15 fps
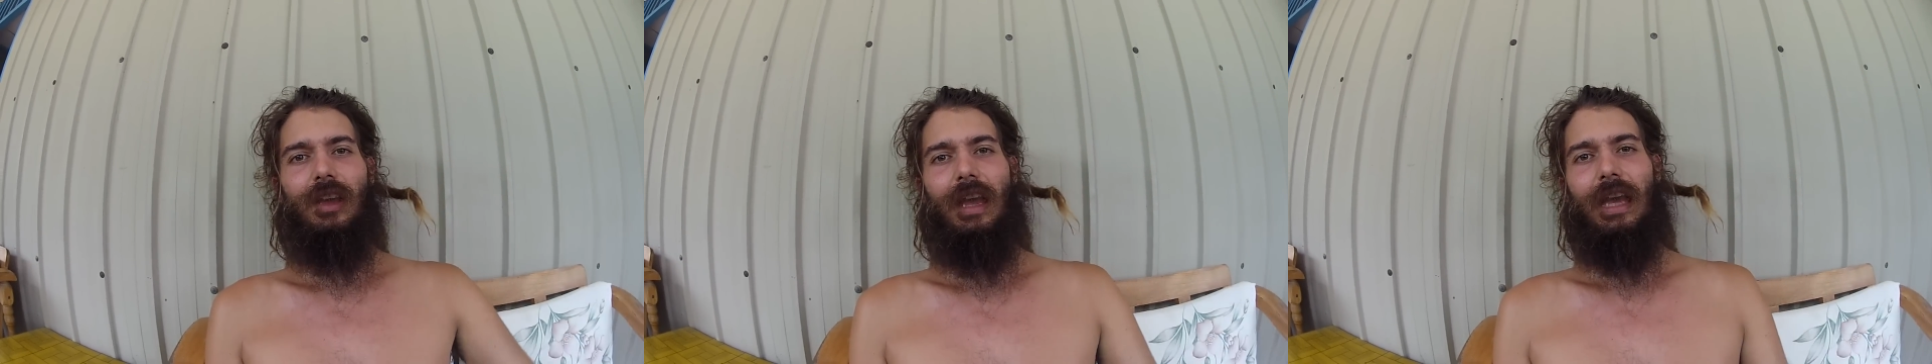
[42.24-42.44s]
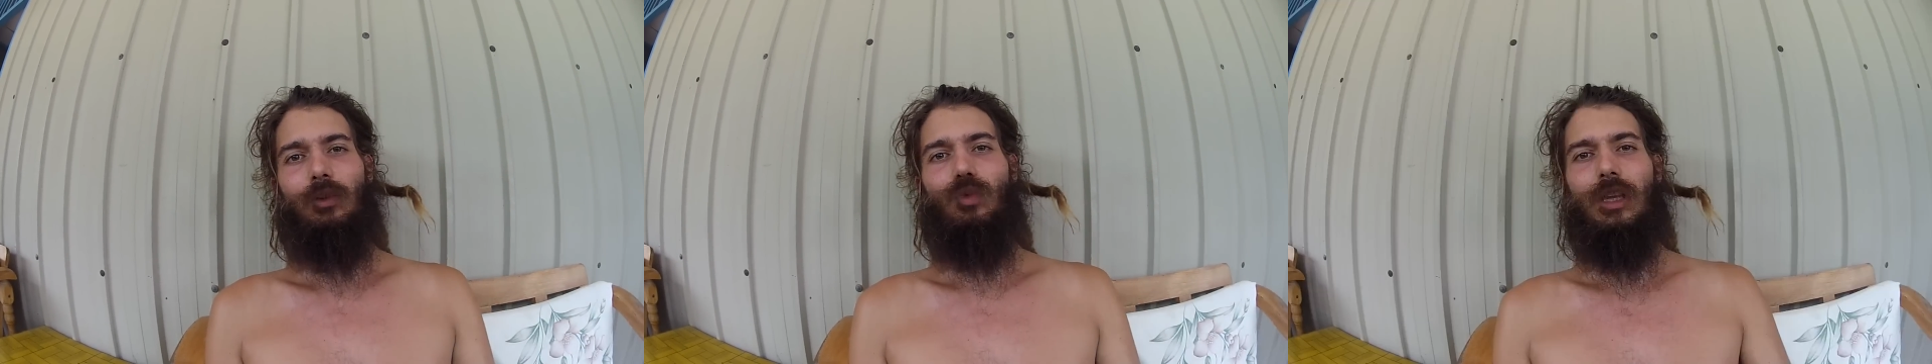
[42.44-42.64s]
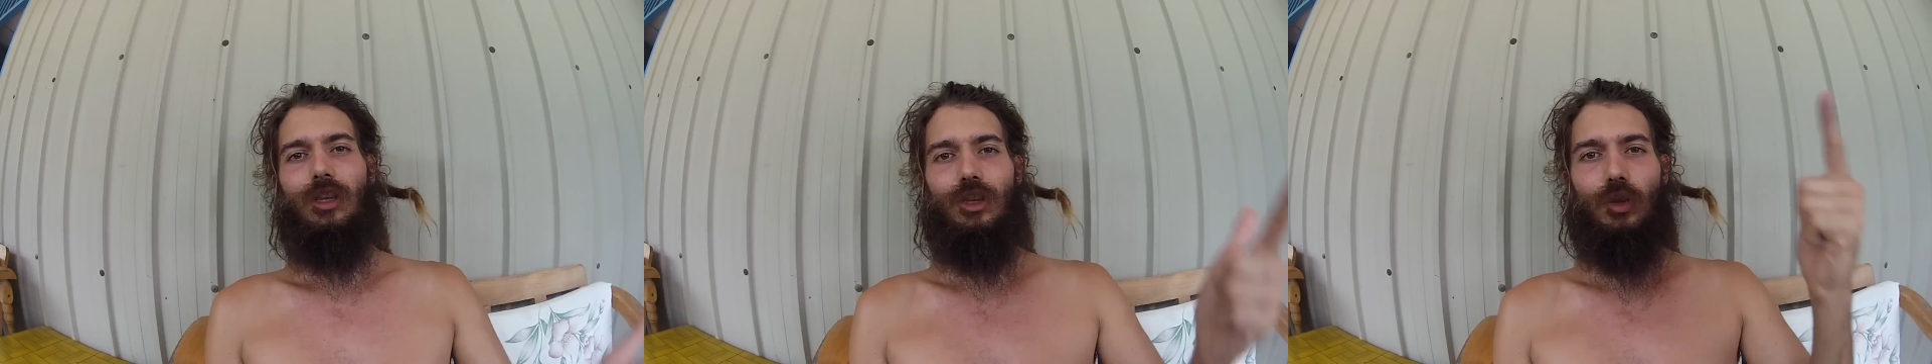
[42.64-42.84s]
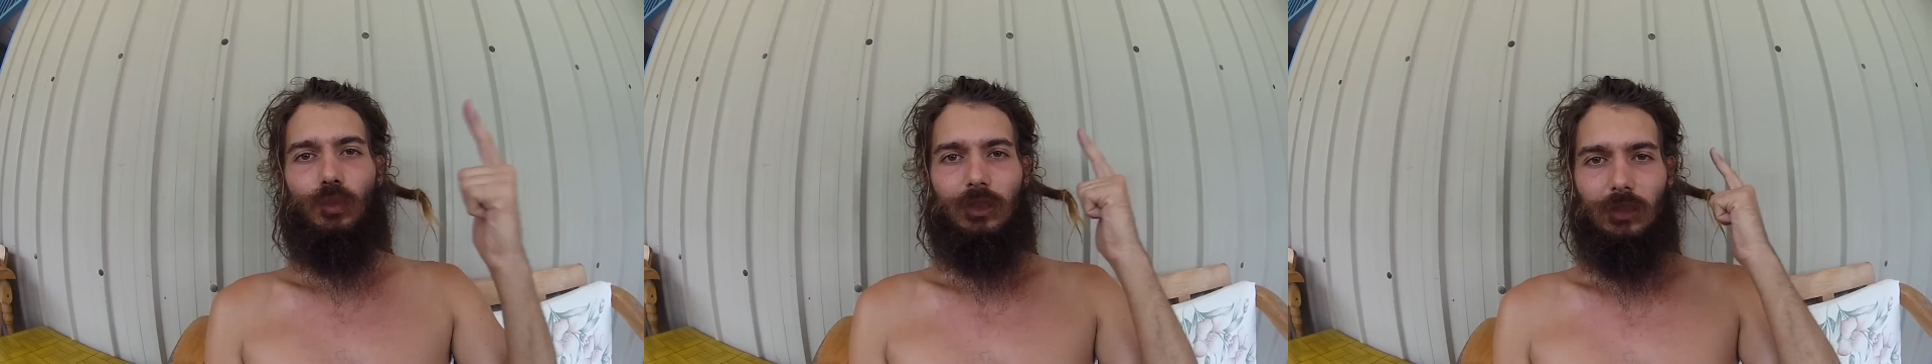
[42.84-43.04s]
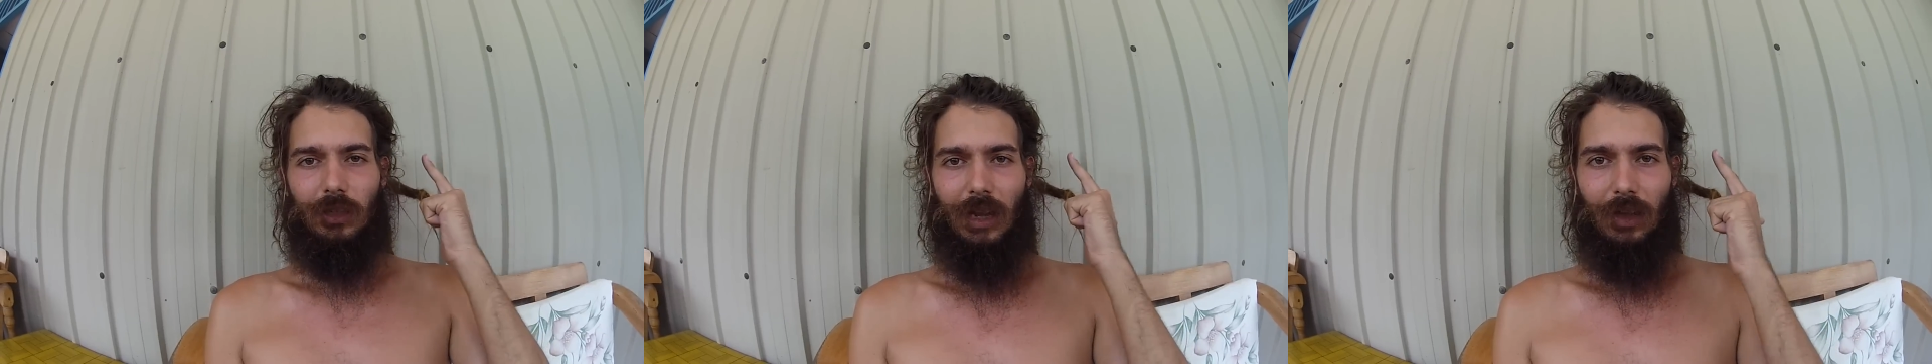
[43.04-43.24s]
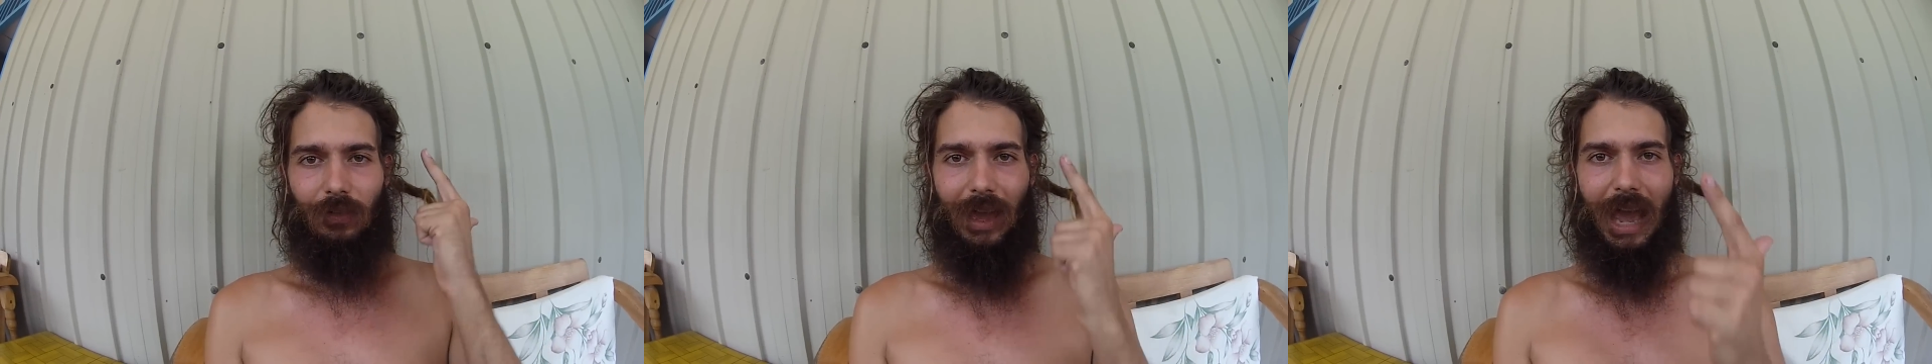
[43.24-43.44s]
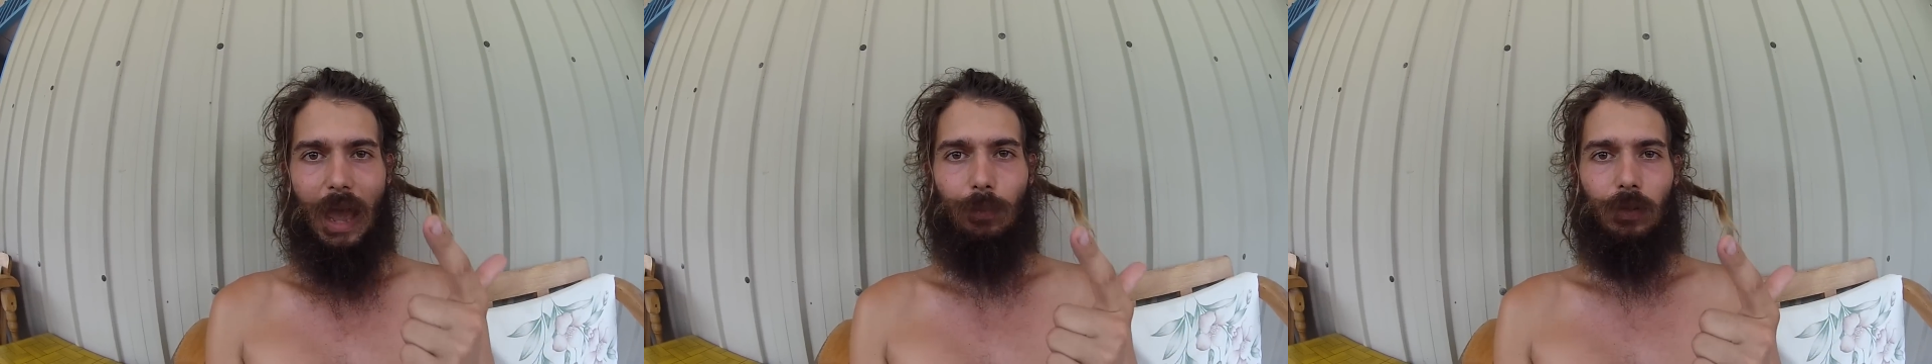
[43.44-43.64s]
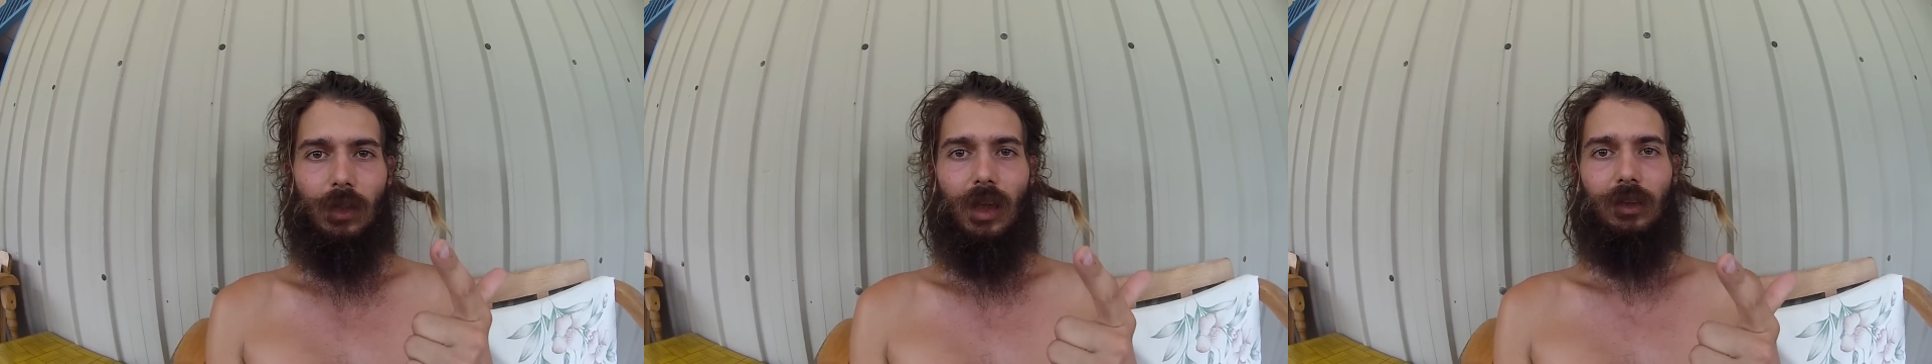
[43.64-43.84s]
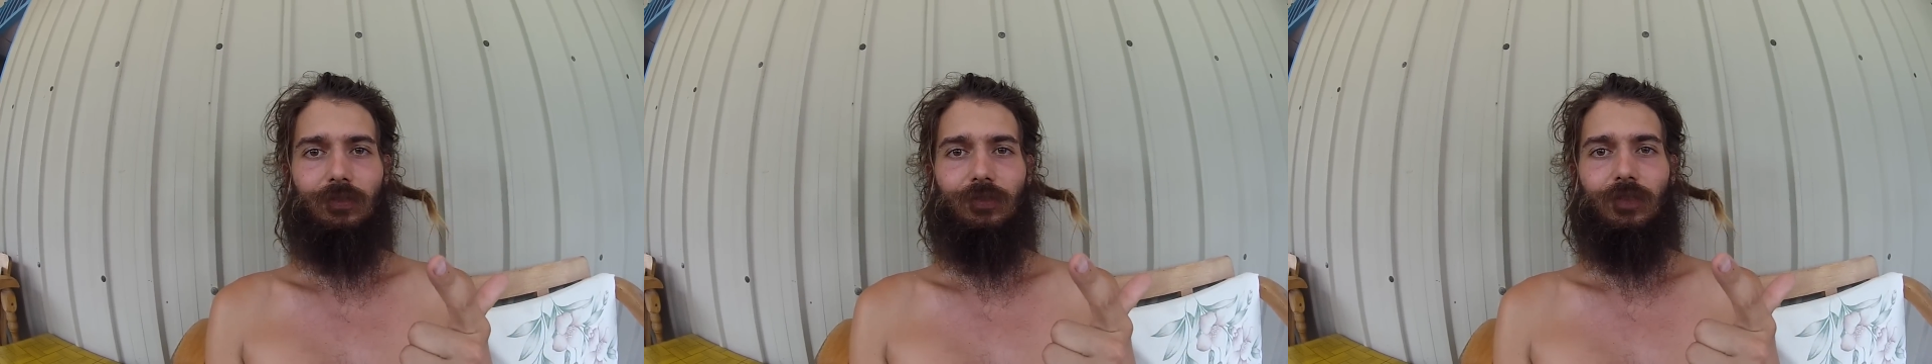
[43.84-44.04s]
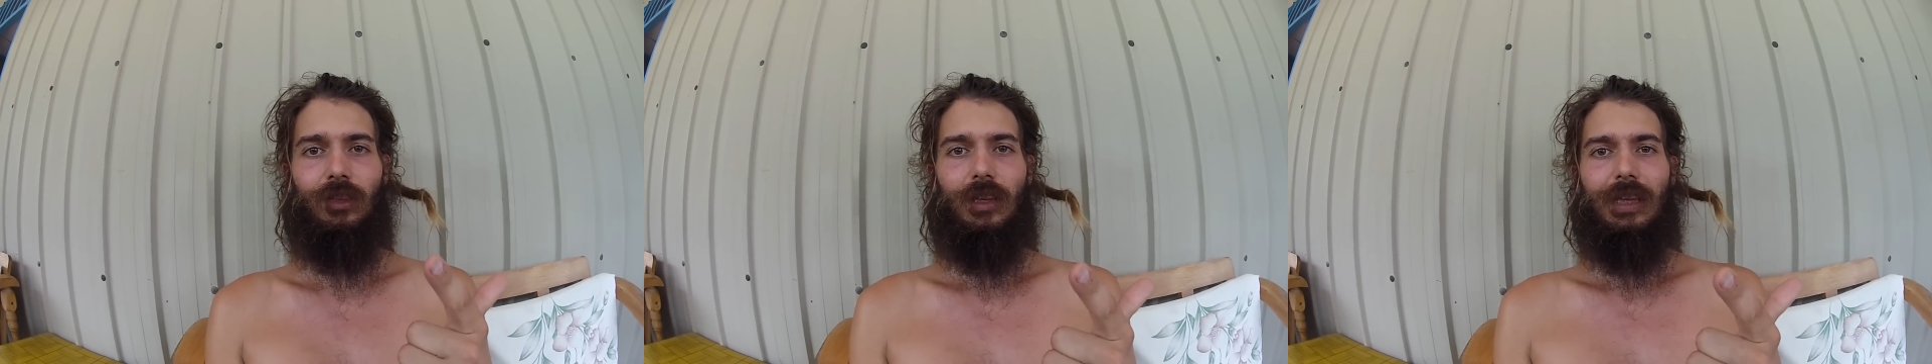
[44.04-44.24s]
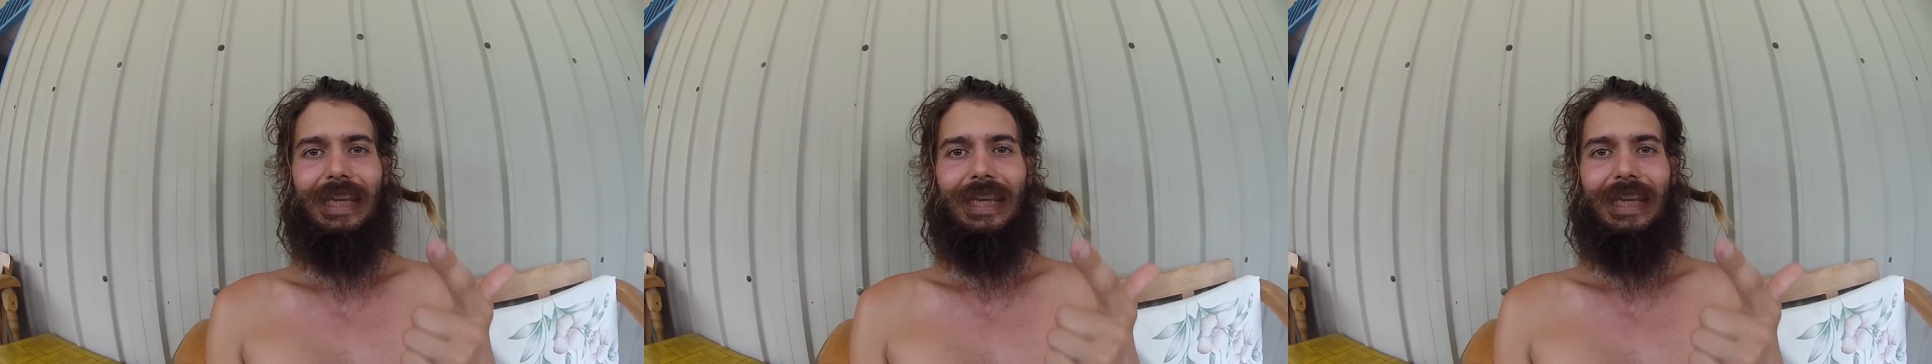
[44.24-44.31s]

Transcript: and we humans can have a happy life,